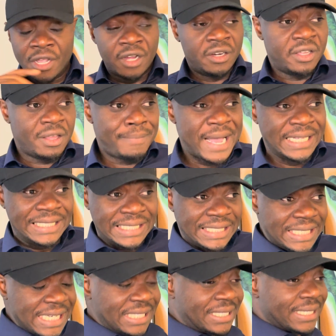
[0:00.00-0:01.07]
Another man
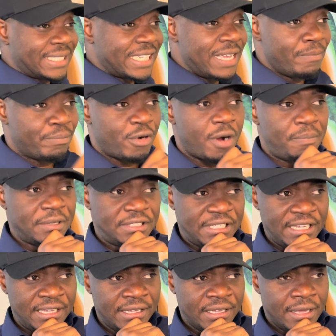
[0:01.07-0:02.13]
sees the same
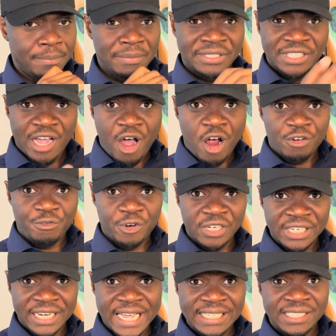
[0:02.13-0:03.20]
property, Mr. Hartford
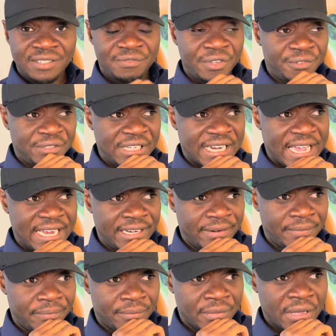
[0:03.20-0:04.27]
in 1959,
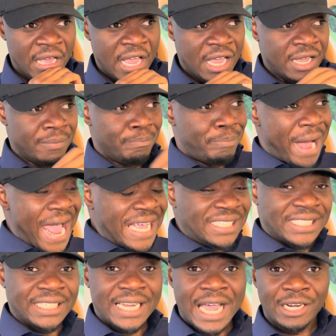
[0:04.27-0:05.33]

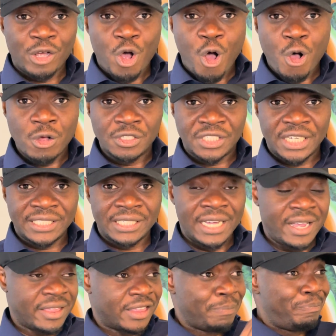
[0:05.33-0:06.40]
buys it and calls it
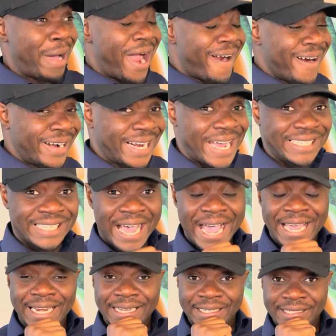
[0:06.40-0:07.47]
the Paradise
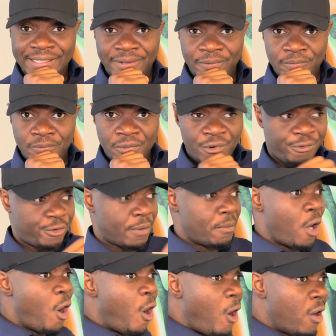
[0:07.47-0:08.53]
Island. From
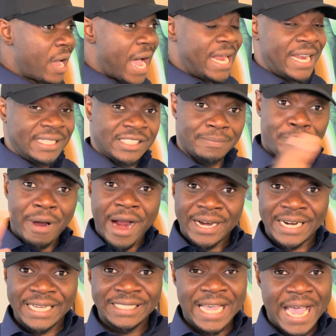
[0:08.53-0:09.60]
Hog Island to
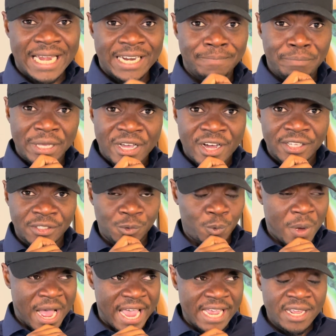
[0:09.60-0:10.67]
Paradise Island, because
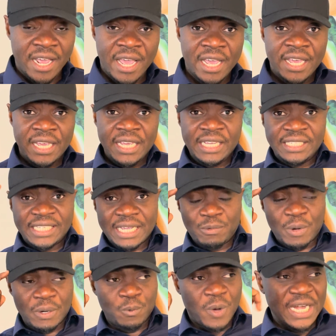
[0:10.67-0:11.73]
why? He said
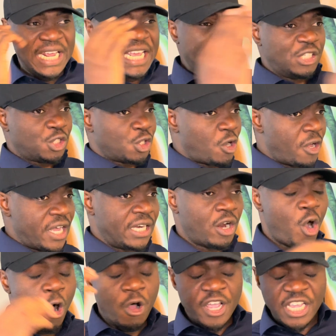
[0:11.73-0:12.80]
what when he saw it,
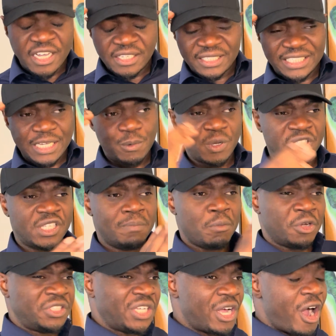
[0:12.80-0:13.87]
all he could see was the
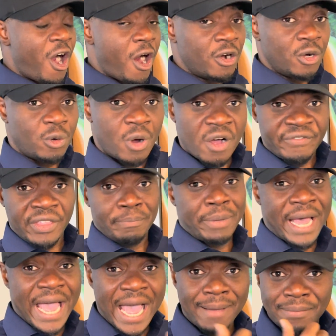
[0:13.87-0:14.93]
Monte Carlo of the
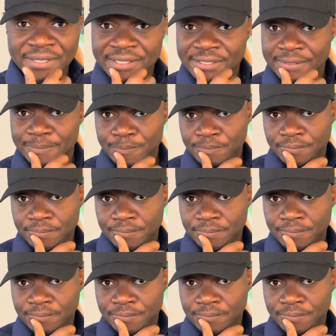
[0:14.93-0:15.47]
Bahamas.